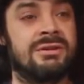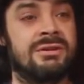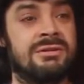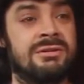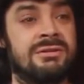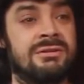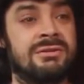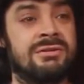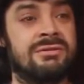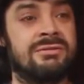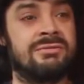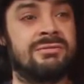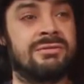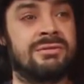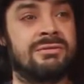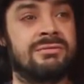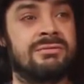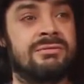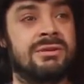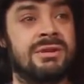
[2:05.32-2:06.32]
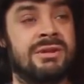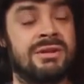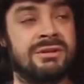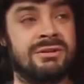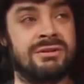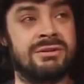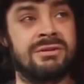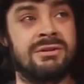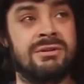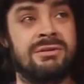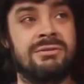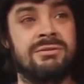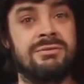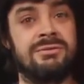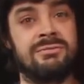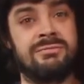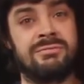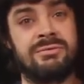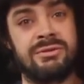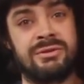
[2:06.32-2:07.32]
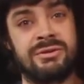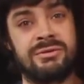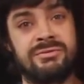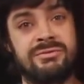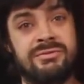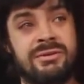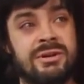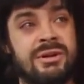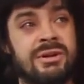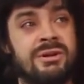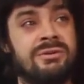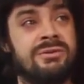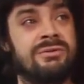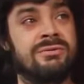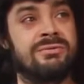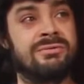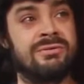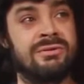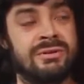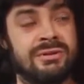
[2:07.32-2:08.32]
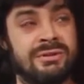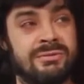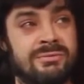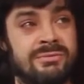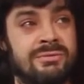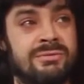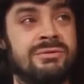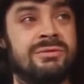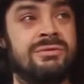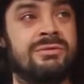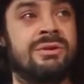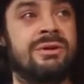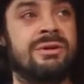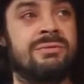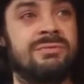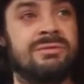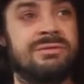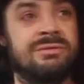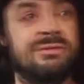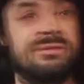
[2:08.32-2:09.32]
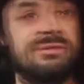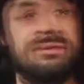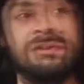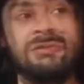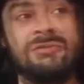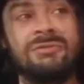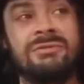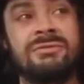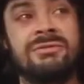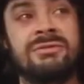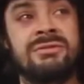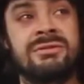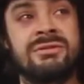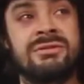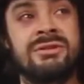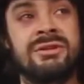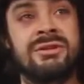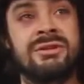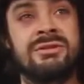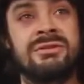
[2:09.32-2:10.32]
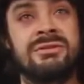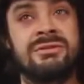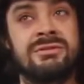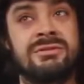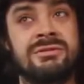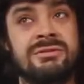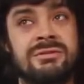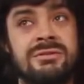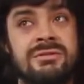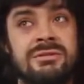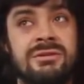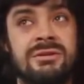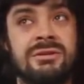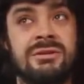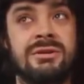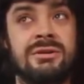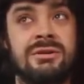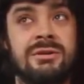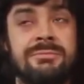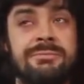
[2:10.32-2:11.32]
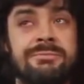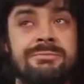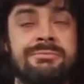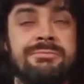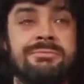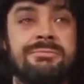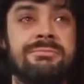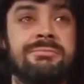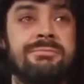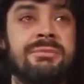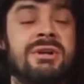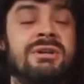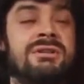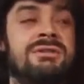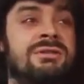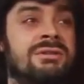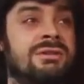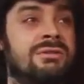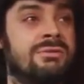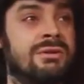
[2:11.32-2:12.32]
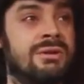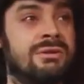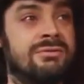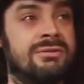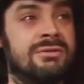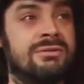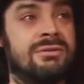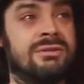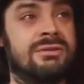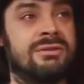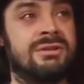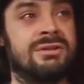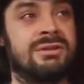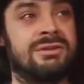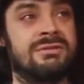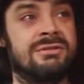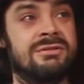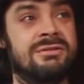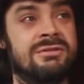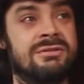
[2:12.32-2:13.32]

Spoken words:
Just kind of like getting your coal and putting your fire on and filling your water up. It's just like, it's a nice basic way of doing things.